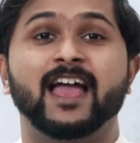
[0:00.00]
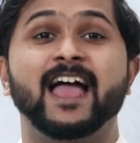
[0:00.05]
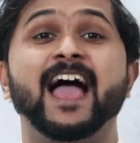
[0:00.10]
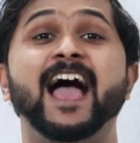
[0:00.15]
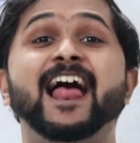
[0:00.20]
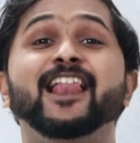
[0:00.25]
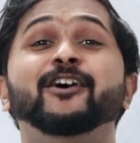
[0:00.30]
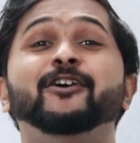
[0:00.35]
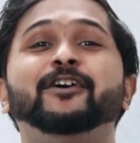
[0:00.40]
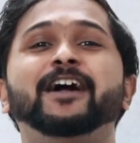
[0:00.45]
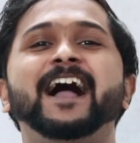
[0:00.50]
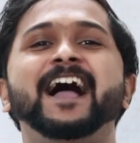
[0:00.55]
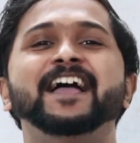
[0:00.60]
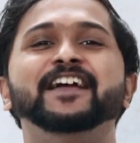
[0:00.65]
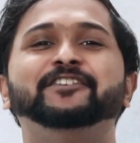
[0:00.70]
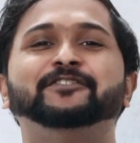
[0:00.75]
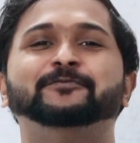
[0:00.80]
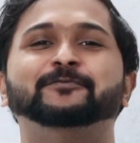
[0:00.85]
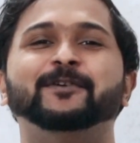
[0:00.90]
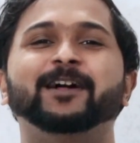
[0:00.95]
Hello
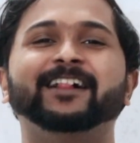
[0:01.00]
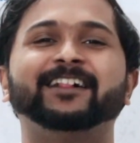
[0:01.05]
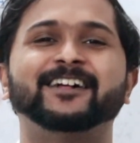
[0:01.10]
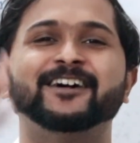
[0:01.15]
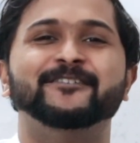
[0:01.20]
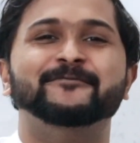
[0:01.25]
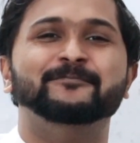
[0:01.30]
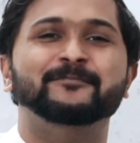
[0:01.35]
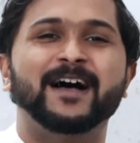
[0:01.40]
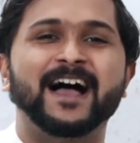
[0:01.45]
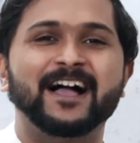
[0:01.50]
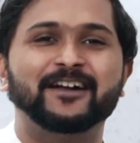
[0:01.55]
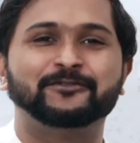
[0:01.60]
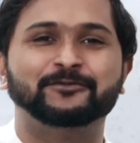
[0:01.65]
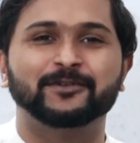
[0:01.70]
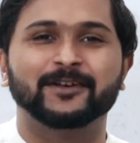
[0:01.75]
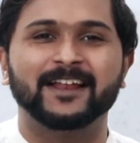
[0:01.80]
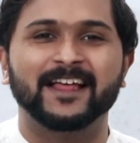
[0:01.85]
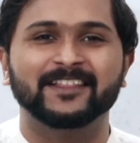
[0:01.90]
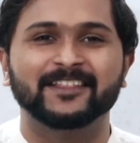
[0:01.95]
guys, welcome back
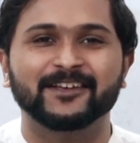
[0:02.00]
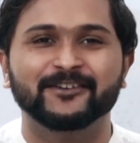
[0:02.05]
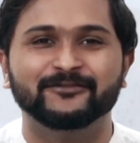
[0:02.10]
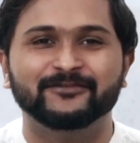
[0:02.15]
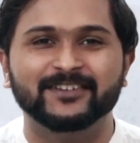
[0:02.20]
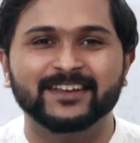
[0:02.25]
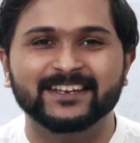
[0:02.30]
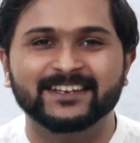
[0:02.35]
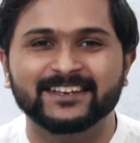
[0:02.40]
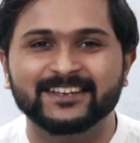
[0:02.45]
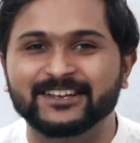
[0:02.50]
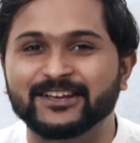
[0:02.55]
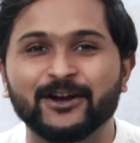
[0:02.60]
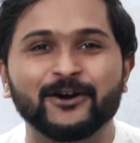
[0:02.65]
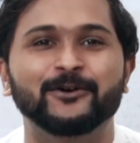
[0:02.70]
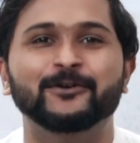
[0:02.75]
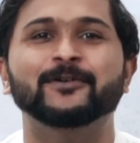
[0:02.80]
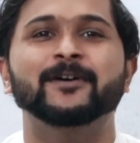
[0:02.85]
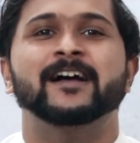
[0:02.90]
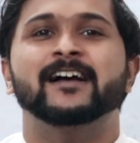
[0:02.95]
to another
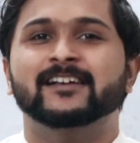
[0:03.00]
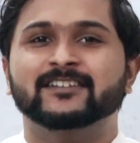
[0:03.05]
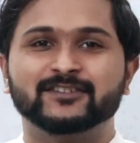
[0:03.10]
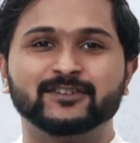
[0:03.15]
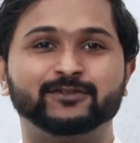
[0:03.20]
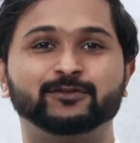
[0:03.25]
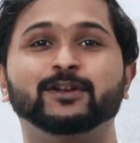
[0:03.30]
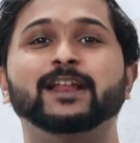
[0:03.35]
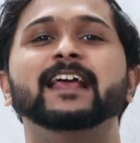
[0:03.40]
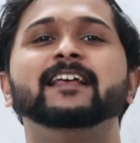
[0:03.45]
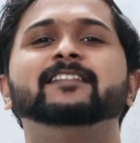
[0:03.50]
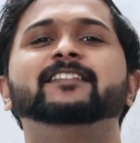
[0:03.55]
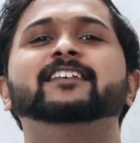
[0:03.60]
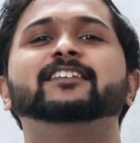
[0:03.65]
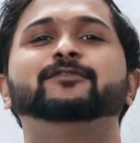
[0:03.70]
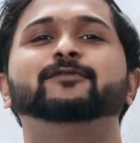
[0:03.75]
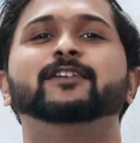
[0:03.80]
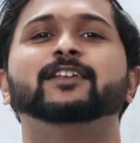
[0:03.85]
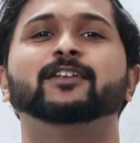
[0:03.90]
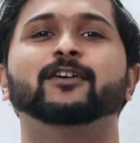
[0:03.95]
video. So today in
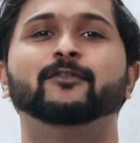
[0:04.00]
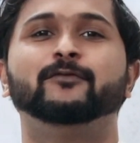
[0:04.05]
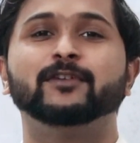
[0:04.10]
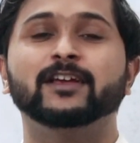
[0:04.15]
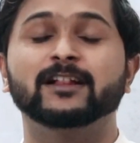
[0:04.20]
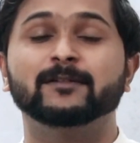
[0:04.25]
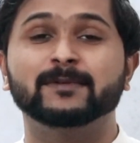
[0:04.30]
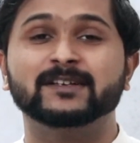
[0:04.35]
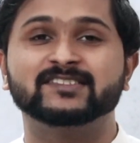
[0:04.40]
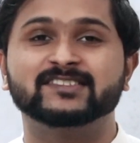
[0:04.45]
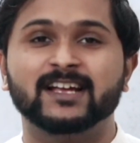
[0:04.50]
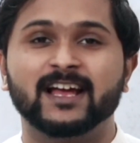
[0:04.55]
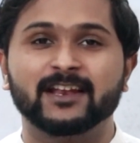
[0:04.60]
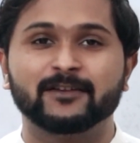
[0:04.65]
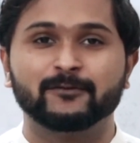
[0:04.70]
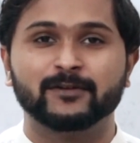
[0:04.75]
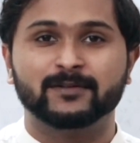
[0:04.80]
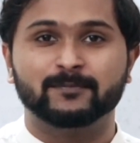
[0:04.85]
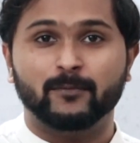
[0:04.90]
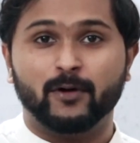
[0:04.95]
this video, we'll be
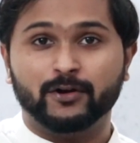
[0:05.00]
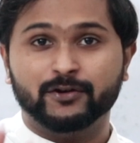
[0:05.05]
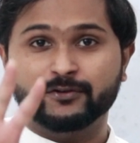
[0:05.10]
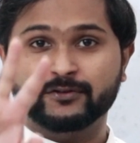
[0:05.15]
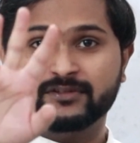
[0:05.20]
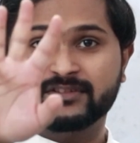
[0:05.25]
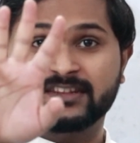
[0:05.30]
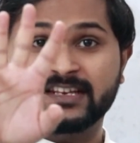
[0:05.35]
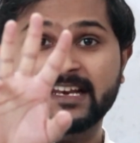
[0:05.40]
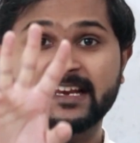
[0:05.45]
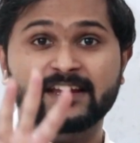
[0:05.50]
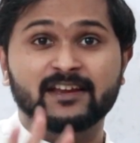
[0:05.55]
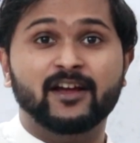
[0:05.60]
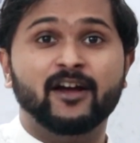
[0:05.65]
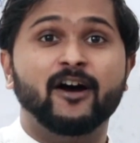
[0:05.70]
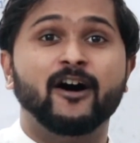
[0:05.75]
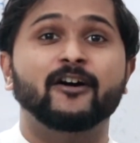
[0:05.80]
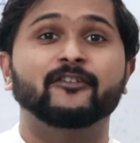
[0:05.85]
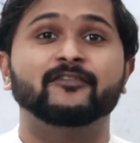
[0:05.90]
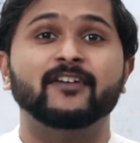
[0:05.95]
starting with module 3
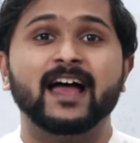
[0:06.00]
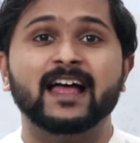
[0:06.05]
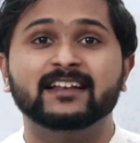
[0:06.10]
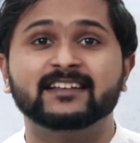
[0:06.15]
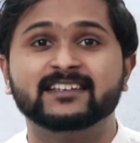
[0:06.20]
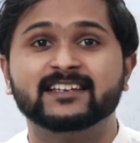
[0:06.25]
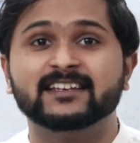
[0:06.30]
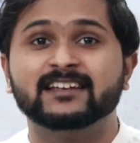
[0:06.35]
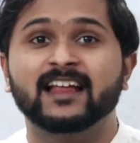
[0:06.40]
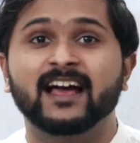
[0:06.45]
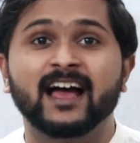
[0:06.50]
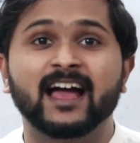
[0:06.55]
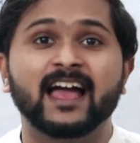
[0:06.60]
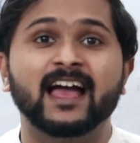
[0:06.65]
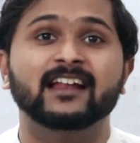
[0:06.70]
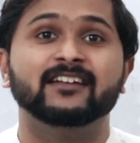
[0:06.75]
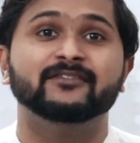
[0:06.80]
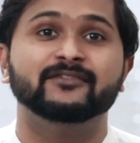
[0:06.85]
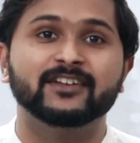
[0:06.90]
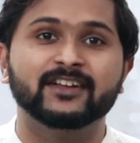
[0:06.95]
of antenna
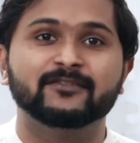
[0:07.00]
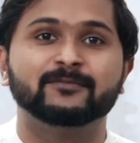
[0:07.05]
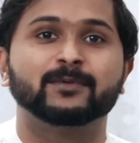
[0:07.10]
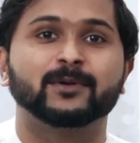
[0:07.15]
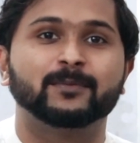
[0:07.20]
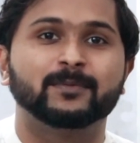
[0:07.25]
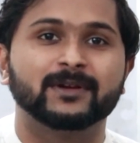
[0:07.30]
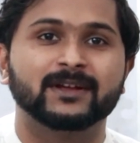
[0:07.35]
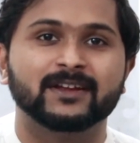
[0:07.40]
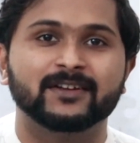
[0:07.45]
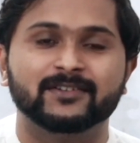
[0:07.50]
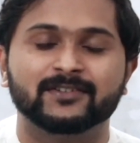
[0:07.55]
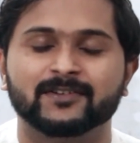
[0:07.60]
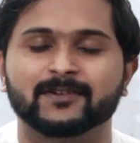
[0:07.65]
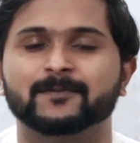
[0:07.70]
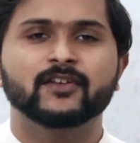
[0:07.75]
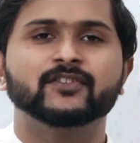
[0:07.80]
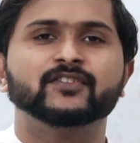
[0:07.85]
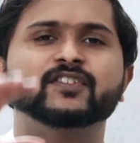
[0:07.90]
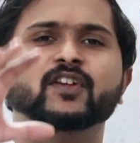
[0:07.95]
and wave
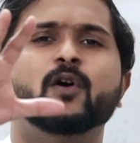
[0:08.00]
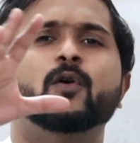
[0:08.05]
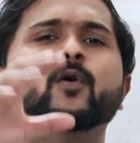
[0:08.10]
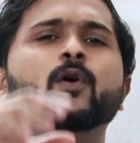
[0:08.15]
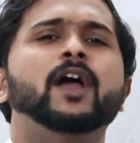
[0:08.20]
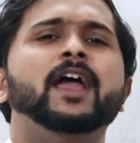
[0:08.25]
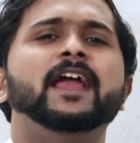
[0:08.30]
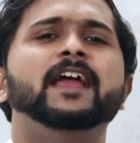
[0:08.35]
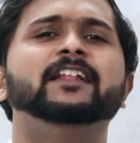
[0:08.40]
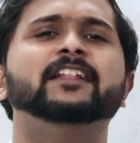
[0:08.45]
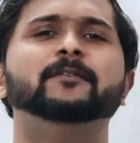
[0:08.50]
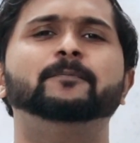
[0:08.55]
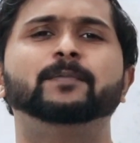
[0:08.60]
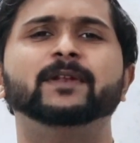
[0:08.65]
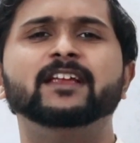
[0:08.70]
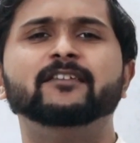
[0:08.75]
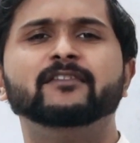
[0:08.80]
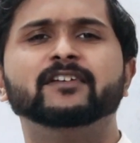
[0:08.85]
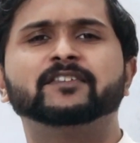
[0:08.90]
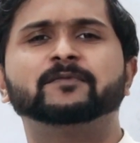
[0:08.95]
propagation. So in the
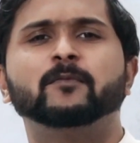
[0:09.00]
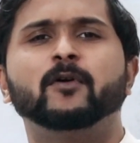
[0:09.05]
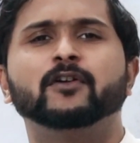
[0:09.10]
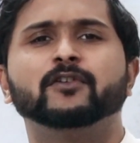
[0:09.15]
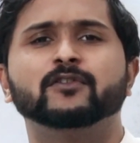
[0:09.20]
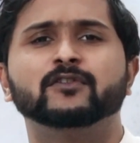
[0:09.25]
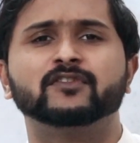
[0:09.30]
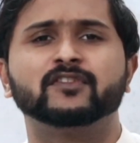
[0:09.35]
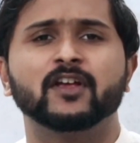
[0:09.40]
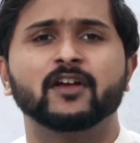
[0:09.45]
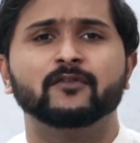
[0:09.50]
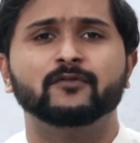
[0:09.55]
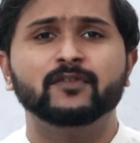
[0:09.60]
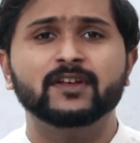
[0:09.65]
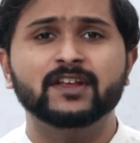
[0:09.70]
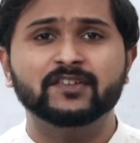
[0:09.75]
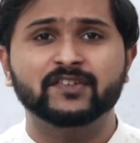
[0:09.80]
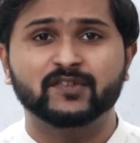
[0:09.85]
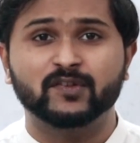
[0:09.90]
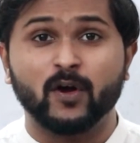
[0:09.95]
previous modules,
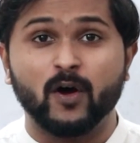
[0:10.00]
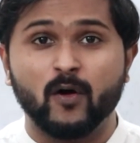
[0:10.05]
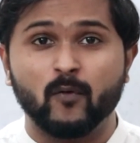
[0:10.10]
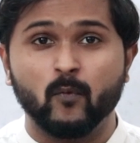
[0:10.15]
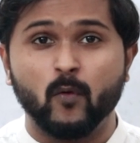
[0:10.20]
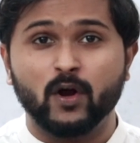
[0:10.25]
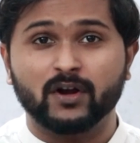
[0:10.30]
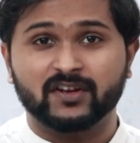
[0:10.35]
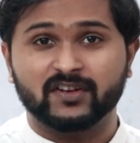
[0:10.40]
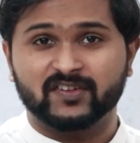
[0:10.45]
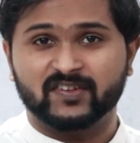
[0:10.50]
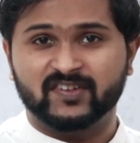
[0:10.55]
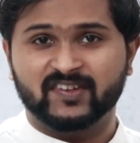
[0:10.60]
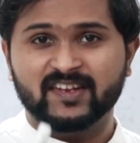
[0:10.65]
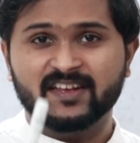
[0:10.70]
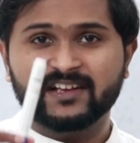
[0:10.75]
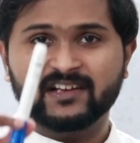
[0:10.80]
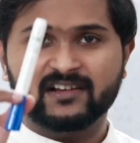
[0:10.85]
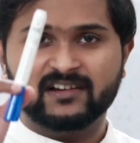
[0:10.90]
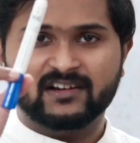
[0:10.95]
we saw what a
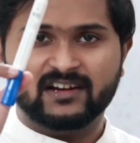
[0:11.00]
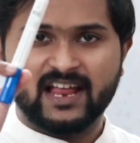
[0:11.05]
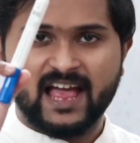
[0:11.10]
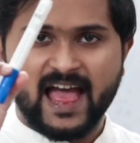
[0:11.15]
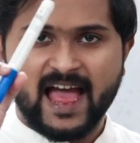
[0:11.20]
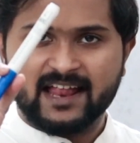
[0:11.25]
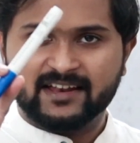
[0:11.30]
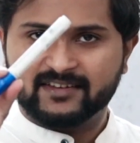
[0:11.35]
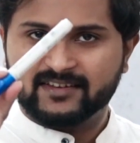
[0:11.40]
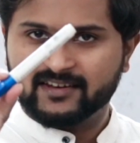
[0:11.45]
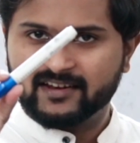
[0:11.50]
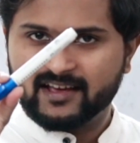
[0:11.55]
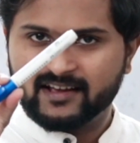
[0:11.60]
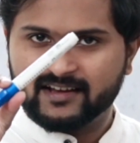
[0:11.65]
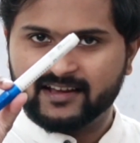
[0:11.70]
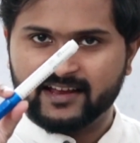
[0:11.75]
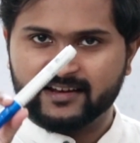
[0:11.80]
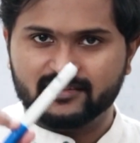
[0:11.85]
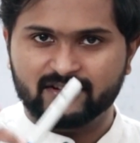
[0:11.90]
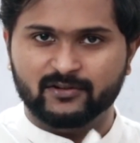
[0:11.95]
single antenna
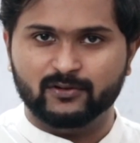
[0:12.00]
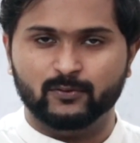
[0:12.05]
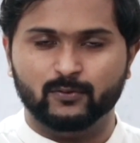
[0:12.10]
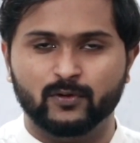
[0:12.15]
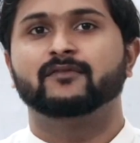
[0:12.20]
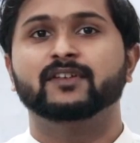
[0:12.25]
can do.